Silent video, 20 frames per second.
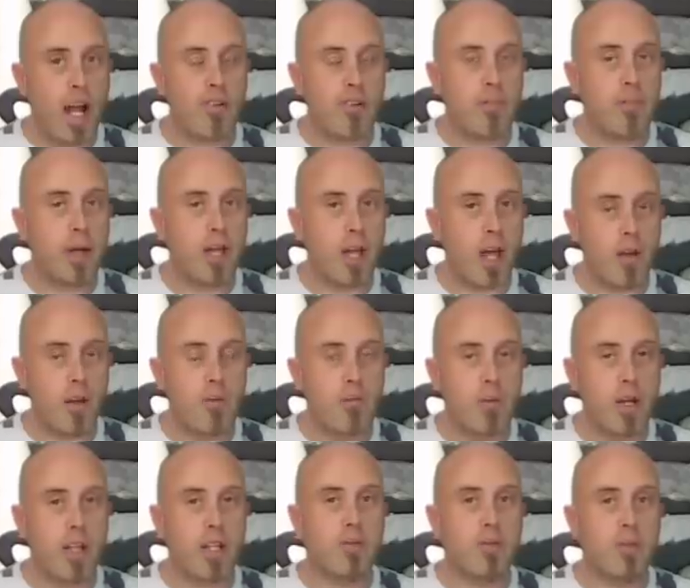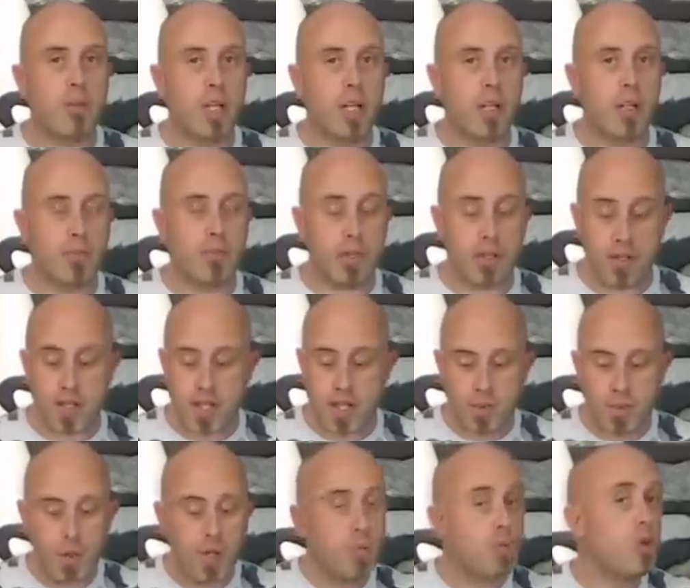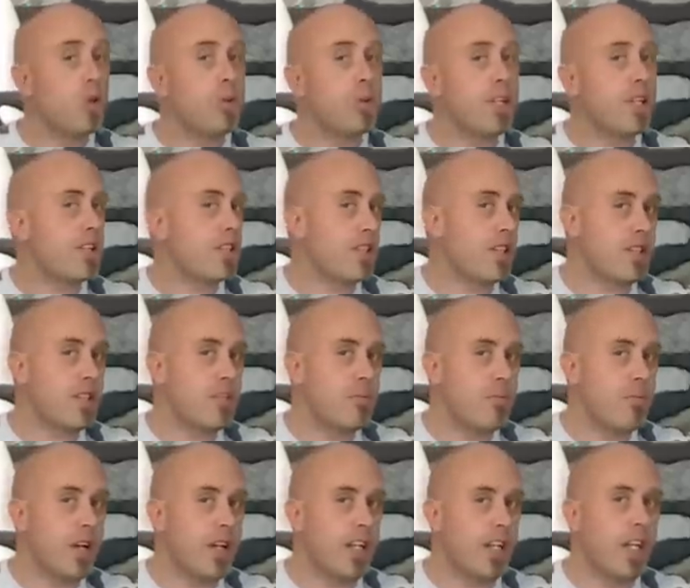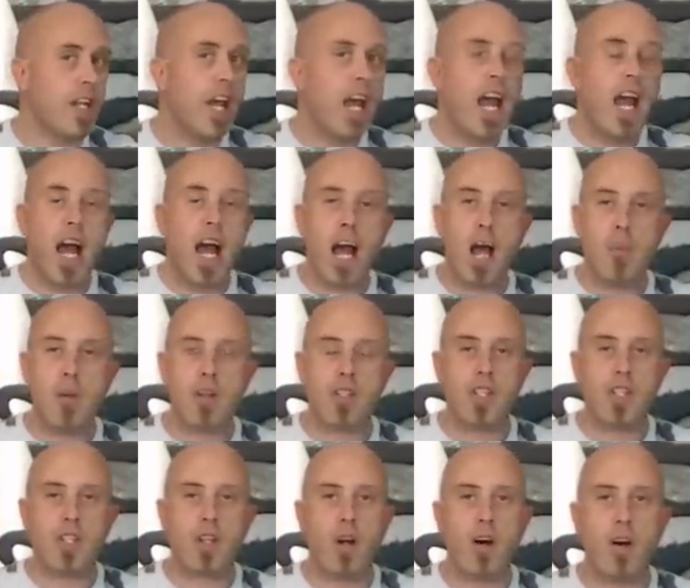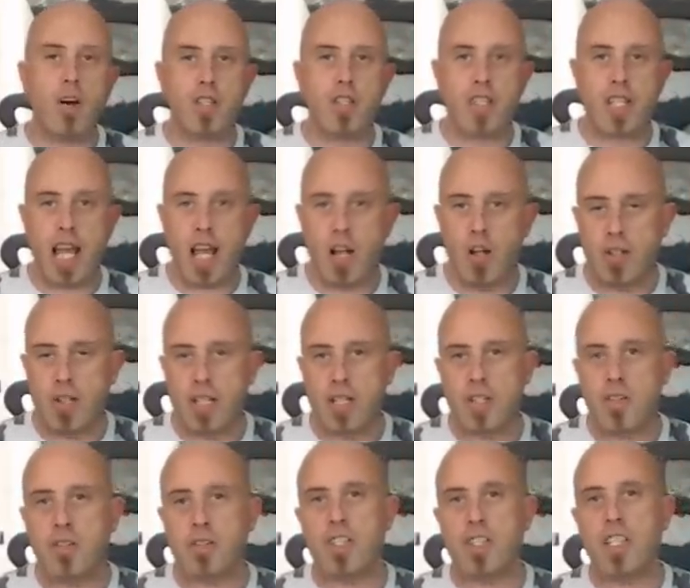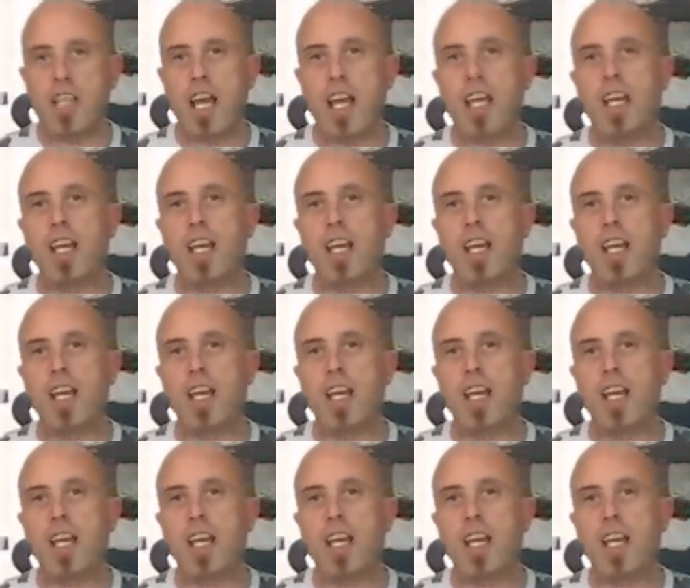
out of my own money for my own abuses. We will be discussing money, how much it cost, how long it took to get